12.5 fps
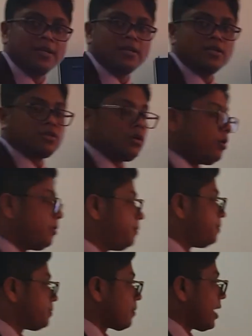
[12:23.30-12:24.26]

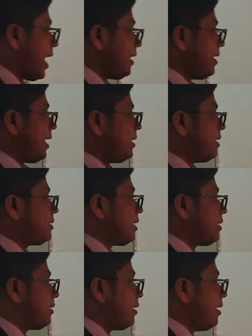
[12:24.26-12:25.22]
So, and the other
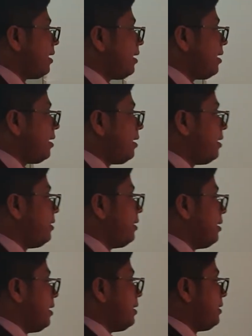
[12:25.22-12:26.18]
thing,
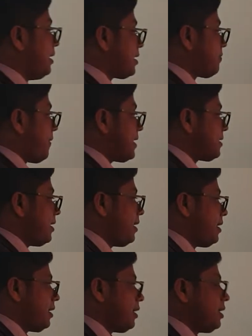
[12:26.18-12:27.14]
this
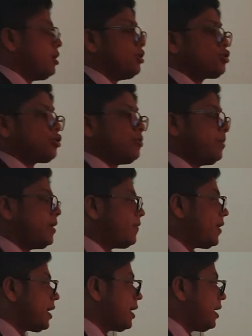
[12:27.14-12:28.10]
facility should be
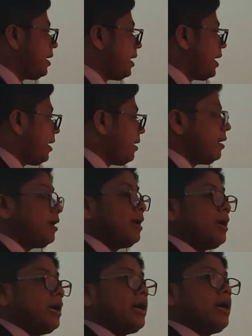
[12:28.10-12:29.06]
working in
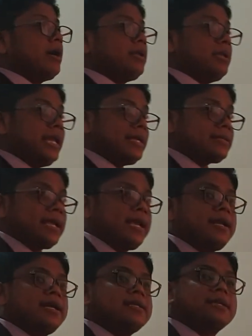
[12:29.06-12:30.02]
less
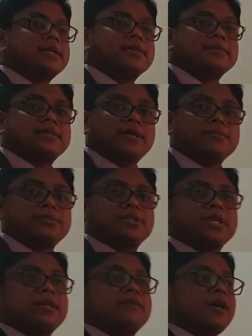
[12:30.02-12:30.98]
energy
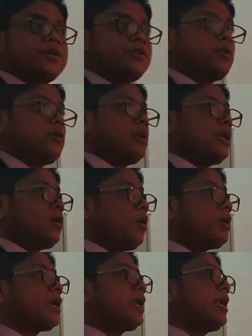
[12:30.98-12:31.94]
consumption, what you call
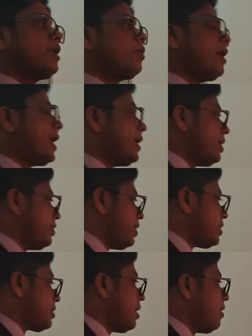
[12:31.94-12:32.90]
alternative
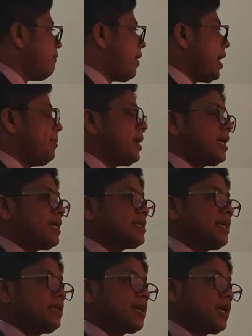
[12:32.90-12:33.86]
energies. Why? Because
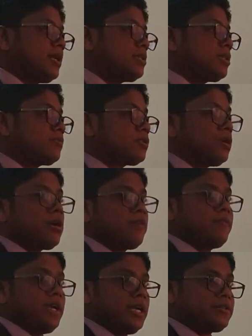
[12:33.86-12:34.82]
it consumes a lot
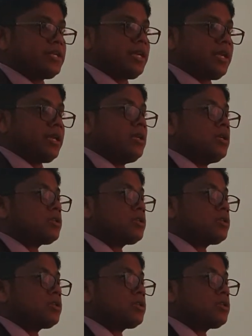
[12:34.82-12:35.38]
of electricity.